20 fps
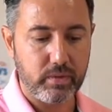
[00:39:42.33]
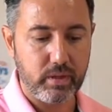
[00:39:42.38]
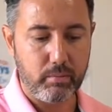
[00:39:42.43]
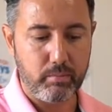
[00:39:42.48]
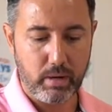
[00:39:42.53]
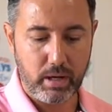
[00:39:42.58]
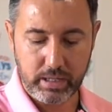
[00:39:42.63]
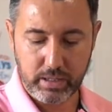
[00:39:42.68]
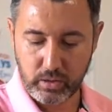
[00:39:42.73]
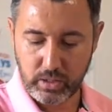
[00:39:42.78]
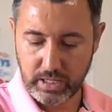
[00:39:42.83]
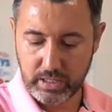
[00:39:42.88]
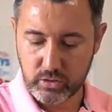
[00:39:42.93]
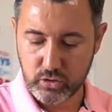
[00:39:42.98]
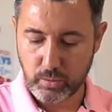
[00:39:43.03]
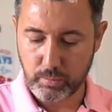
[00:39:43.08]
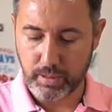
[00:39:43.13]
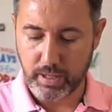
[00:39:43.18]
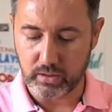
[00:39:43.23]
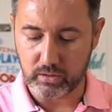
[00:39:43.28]
my cake
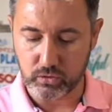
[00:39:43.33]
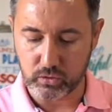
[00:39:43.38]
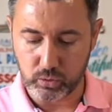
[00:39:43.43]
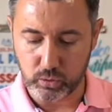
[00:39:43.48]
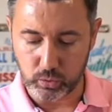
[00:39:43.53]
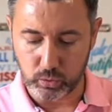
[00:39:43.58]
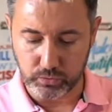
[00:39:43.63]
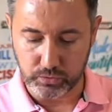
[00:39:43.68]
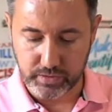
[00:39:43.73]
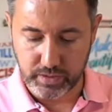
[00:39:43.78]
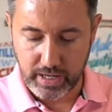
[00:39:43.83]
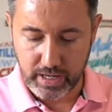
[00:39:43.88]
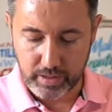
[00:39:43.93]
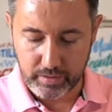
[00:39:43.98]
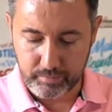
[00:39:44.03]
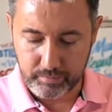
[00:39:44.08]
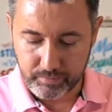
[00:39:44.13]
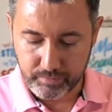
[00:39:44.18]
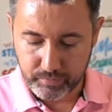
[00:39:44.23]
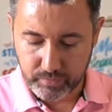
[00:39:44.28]
topper has cooled
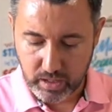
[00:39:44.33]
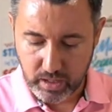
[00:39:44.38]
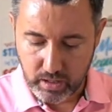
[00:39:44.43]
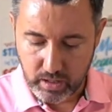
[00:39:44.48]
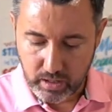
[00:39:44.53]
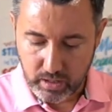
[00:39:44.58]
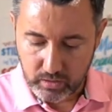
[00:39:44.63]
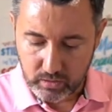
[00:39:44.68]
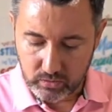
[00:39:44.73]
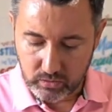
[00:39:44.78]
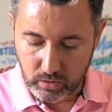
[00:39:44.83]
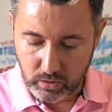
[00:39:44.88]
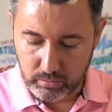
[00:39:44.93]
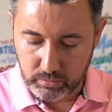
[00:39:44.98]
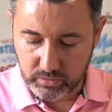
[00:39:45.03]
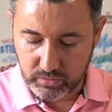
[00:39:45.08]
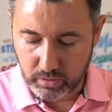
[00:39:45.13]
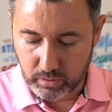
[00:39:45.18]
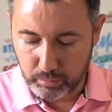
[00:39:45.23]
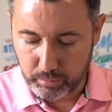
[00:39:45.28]
down. So I'm
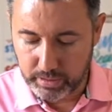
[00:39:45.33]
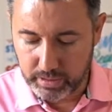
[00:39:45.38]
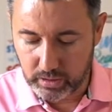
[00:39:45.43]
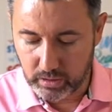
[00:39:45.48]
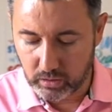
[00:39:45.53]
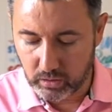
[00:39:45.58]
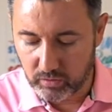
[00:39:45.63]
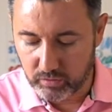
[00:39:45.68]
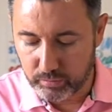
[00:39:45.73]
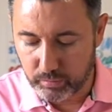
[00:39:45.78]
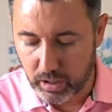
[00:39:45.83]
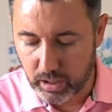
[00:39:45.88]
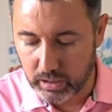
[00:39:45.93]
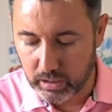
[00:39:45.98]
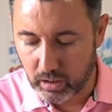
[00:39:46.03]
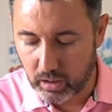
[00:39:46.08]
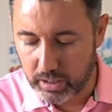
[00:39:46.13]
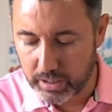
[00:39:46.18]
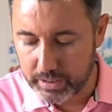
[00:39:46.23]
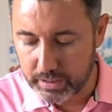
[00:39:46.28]
just going to peel off my
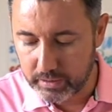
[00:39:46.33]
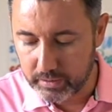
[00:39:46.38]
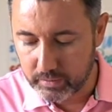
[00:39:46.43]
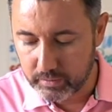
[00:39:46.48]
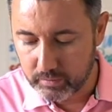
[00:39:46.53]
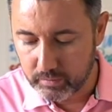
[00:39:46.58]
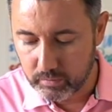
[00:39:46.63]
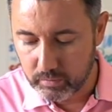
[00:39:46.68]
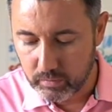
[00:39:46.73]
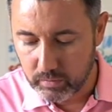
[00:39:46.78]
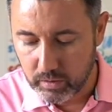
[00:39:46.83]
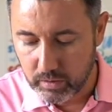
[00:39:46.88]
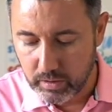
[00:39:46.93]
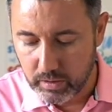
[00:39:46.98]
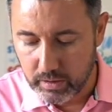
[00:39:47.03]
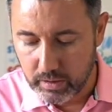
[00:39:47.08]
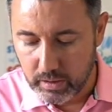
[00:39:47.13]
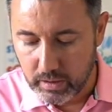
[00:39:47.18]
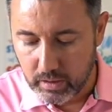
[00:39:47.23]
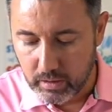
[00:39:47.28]
liner,
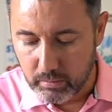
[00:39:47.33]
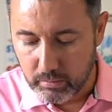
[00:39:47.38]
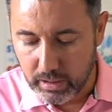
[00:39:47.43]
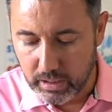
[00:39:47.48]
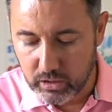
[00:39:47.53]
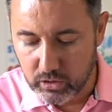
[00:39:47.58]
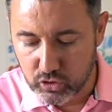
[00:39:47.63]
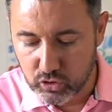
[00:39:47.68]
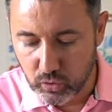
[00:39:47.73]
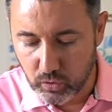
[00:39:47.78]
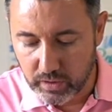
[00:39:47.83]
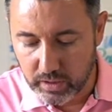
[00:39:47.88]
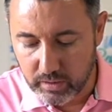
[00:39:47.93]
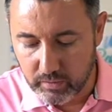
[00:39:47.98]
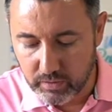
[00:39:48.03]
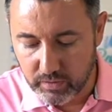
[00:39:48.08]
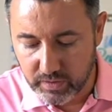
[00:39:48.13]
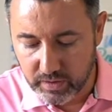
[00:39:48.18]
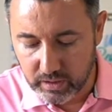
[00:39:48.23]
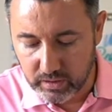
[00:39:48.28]
making sure that
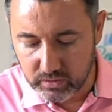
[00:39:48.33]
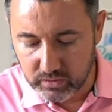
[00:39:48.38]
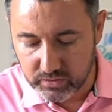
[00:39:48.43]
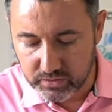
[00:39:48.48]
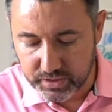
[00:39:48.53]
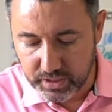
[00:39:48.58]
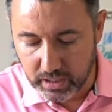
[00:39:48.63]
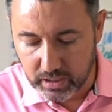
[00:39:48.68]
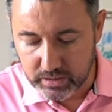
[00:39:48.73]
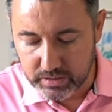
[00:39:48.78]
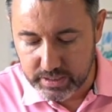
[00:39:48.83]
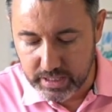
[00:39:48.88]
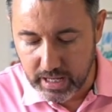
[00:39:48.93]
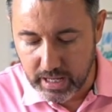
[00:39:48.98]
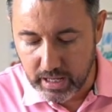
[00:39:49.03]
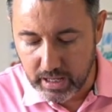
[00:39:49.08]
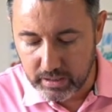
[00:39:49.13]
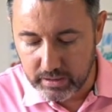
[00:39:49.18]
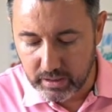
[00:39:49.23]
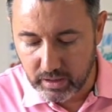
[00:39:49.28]
everything is stuck
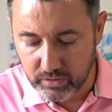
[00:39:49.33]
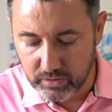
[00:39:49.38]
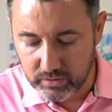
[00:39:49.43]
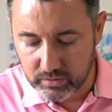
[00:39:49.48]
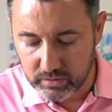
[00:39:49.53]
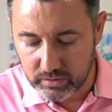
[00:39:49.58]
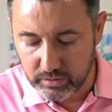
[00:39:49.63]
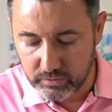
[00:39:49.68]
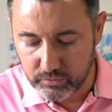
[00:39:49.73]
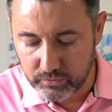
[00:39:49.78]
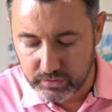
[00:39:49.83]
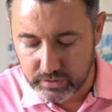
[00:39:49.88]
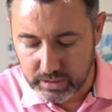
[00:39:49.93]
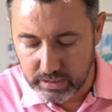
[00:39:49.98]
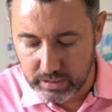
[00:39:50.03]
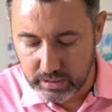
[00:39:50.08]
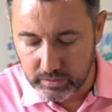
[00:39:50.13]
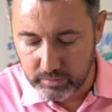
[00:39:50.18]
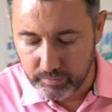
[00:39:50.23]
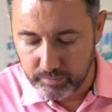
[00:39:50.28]
down, nothing's
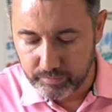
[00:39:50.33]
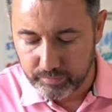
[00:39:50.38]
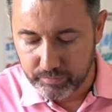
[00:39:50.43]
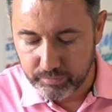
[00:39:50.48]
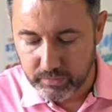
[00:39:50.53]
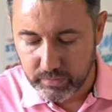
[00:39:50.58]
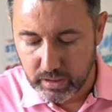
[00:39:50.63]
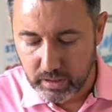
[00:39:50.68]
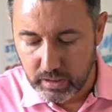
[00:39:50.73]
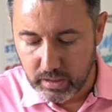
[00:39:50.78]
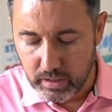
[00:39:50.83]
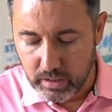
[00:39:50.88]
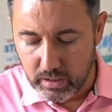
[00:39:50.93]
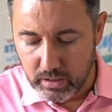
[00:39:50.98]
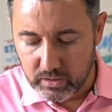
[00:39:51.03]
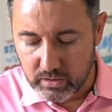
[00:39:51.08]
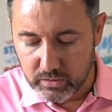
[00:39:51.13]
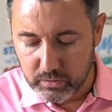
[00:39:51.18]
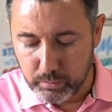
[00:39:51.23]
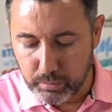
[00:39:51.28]
lifting.
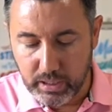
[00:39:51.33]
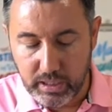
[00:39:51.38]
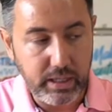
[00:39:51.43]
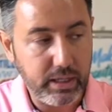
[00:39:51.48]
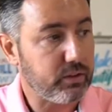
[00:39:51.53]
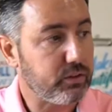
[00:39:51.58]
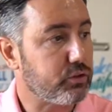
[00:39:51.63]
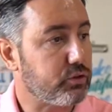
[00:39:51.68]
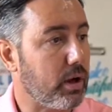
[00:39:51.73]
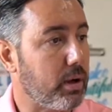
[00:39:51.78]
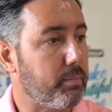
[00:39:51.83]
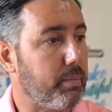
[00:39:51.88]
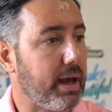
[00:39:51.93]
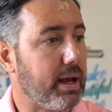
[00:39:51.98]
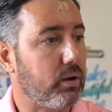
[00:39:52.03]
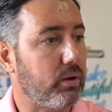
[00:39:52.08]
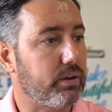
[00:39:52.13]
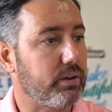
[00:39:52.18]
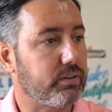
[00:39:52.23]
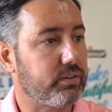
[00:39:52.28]
Just peeling it straight
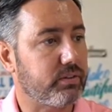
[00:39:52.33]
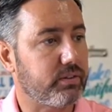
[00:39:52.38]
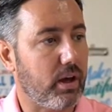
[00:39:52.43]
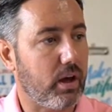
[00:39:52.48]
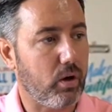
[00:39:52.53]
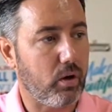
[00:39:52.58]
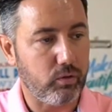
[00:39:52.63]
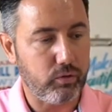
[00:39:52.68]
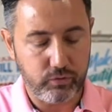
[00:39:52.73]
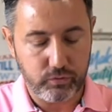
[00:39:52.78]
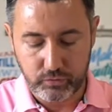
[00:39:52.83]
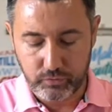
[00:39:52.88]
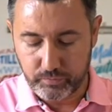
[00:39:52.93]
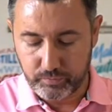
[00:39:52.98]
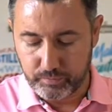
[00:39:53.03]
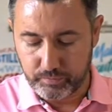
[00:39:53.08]
back on itself.